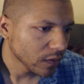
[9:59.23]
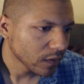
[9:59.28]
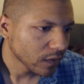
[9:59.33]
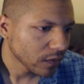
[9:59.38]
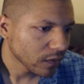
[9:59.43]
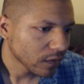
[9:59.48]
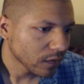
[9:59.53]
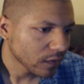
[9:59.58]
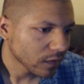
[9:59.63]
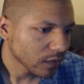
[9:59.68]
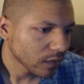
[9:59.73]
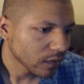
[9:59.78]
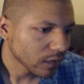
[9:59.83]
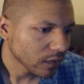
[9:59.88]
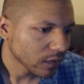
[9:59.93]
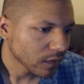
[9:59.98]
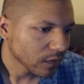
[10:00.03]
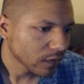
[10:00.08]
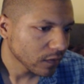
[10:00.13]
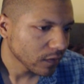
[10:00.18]

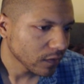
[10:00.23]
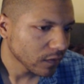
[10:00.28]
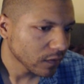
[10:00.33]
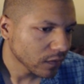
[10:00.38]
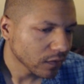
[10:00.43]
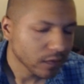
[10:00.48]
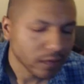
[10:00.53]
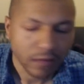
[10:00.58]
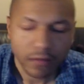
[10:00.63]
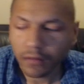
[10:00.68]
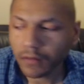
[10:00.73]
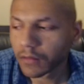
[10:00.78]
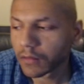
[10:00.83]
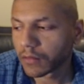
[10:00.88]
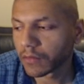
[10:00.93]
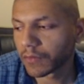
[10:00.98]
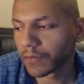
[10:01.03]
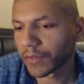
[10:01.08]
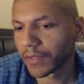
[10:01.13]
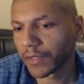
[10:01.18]

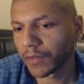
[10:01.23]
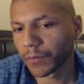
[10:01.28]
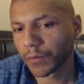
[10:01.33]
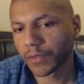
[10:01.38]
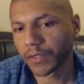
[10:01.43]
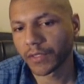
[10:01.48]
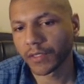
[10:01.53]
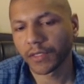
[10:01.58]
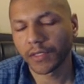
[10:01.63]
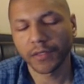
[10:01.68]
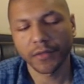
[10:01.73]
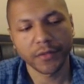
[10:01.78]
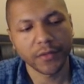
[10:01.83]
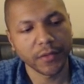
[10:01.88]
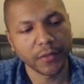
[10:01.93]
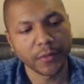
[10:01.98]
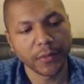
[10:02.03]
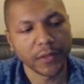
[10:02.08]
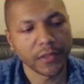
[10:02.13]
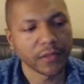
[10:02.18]
Do we need 1D or
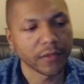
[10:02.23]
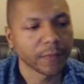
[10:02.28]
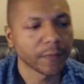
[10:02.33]
2D?